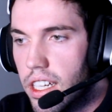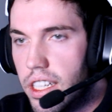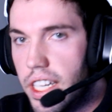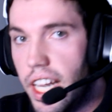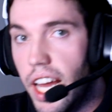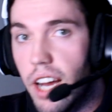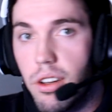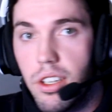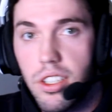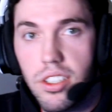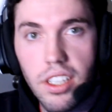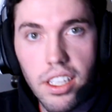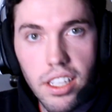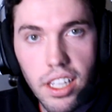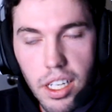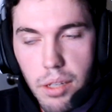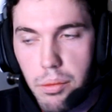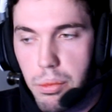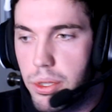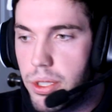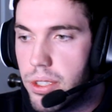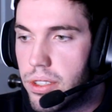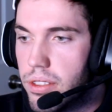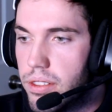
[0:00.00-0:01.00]
Now his
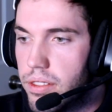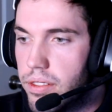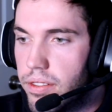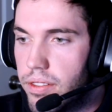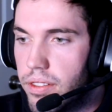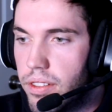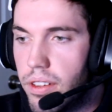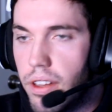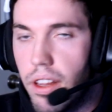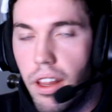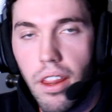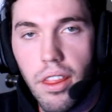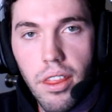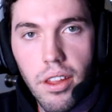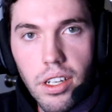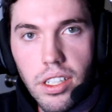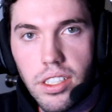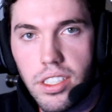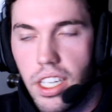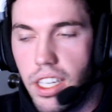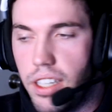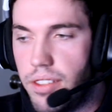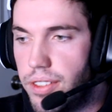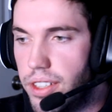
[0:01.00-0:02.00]
clips,
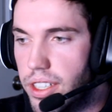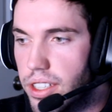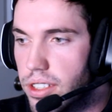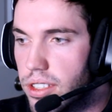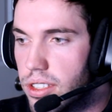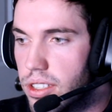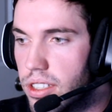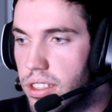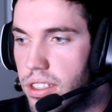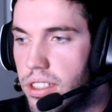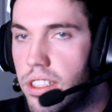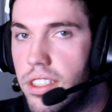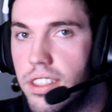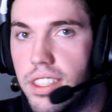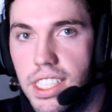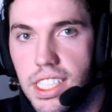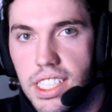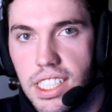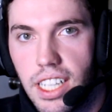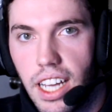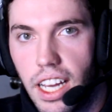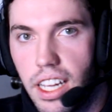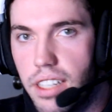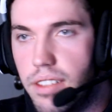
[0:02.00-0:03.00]
13 views,
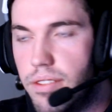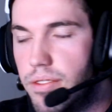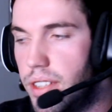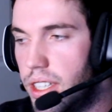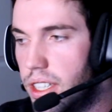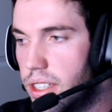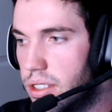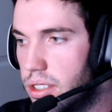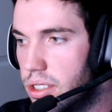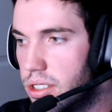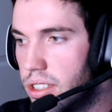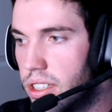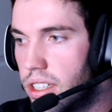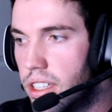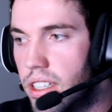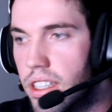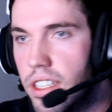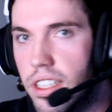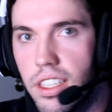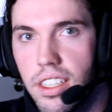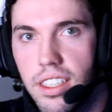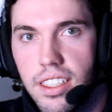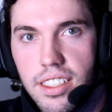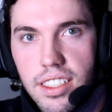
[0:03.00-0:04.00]
10 views,
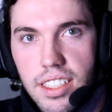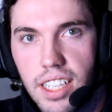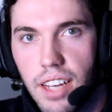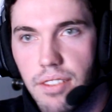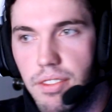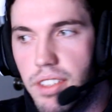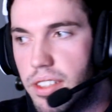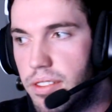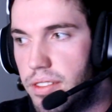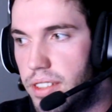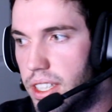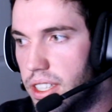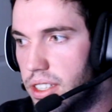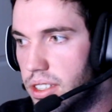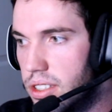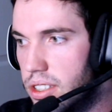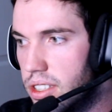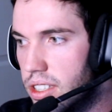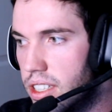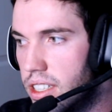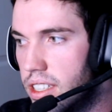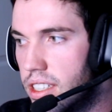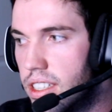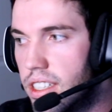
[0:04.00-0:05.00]
7
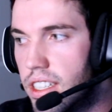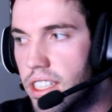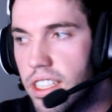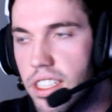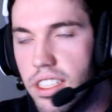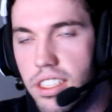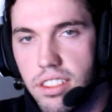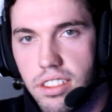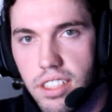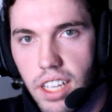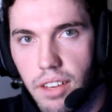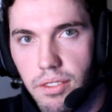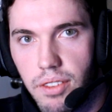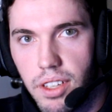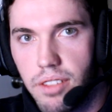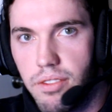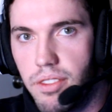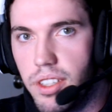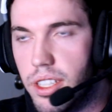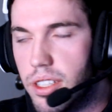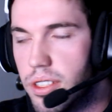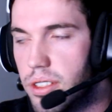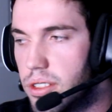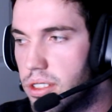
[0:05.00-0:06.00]
views, 7
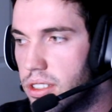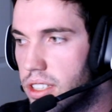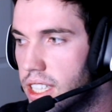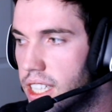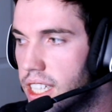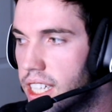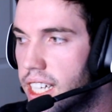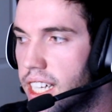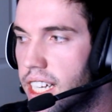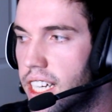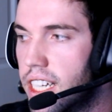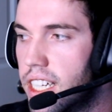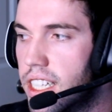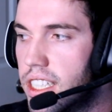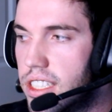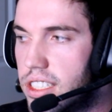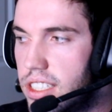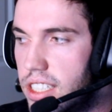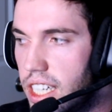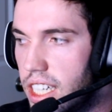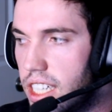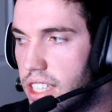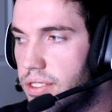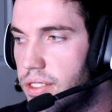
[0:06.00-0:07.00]
views,
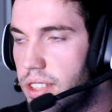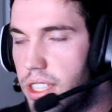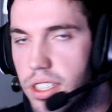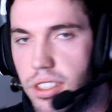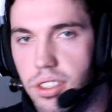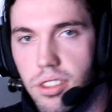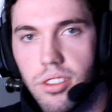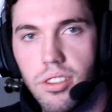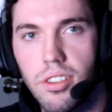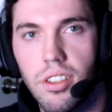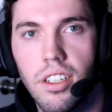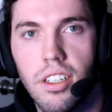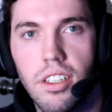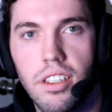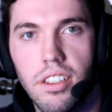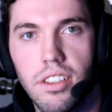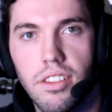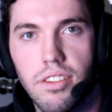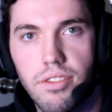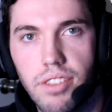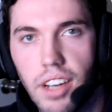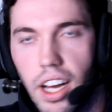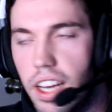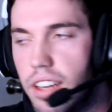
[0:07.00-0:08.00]
6 views,
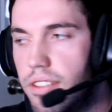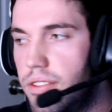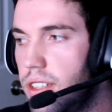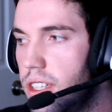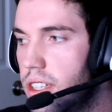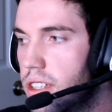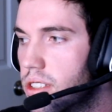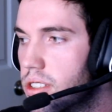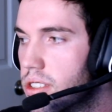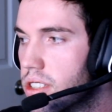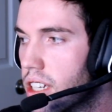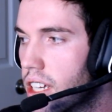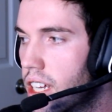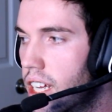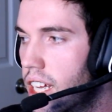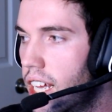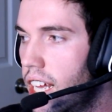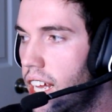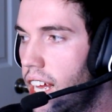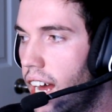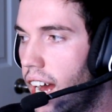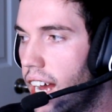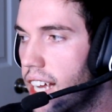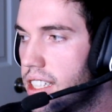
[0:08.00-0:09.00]
5 views.
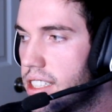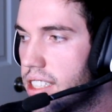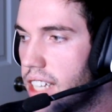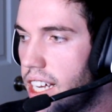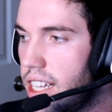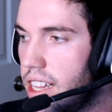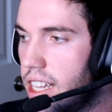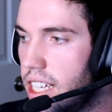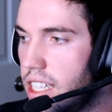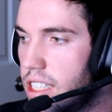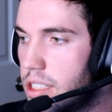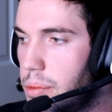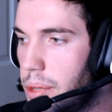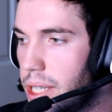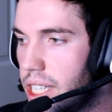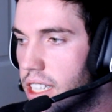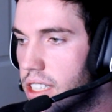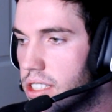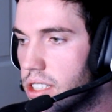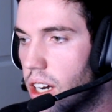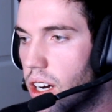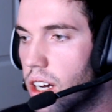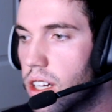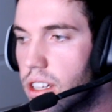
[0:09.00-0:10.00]
I cite these
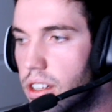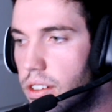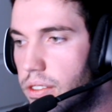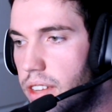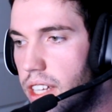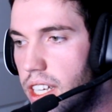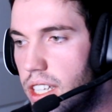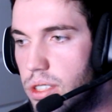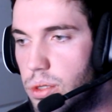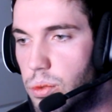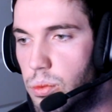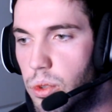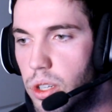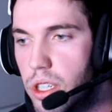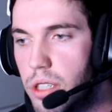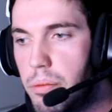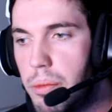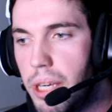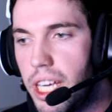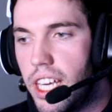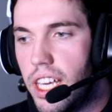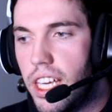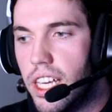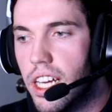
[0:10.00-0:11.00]
because all of these
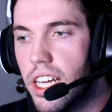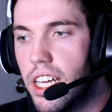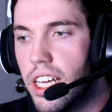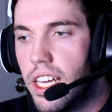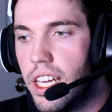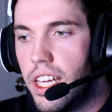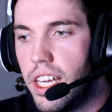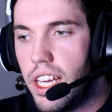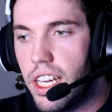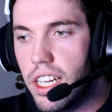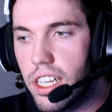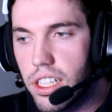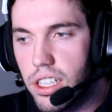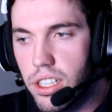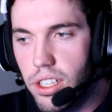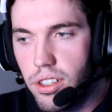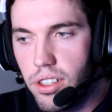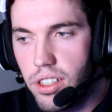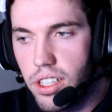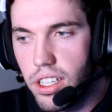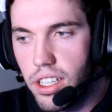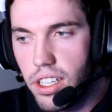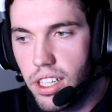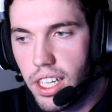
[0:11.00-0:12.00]
would be
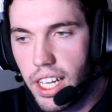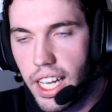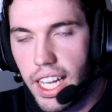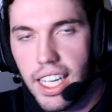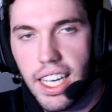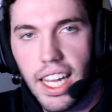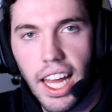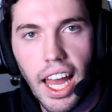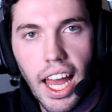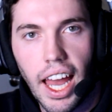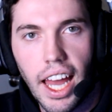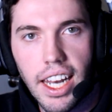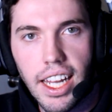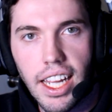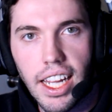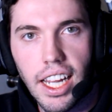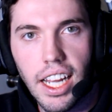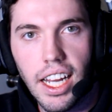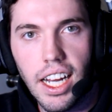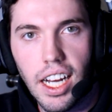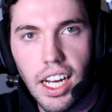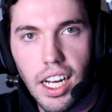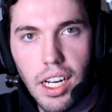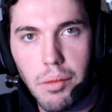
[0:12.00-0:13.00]
included in
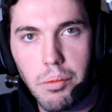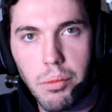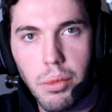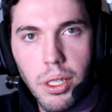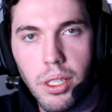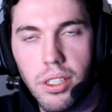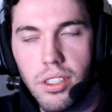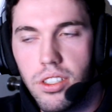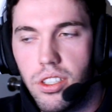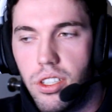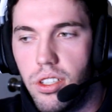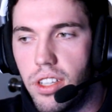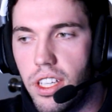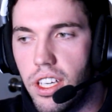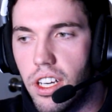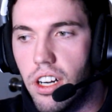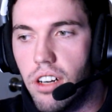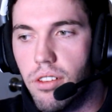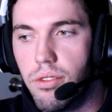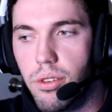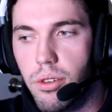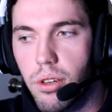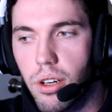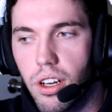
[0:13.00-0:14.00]
adding up to the
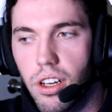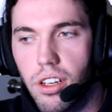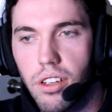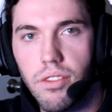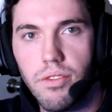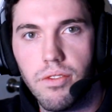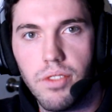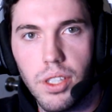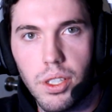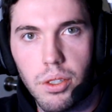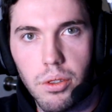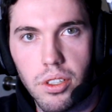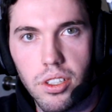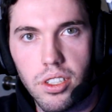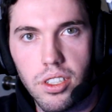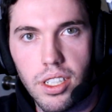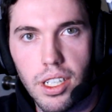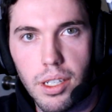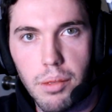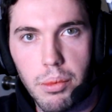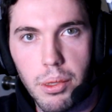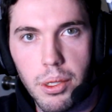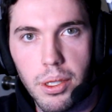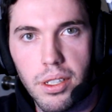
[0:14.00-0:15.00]
overall
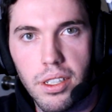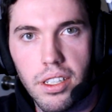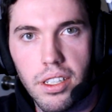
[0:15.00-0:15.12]
viewership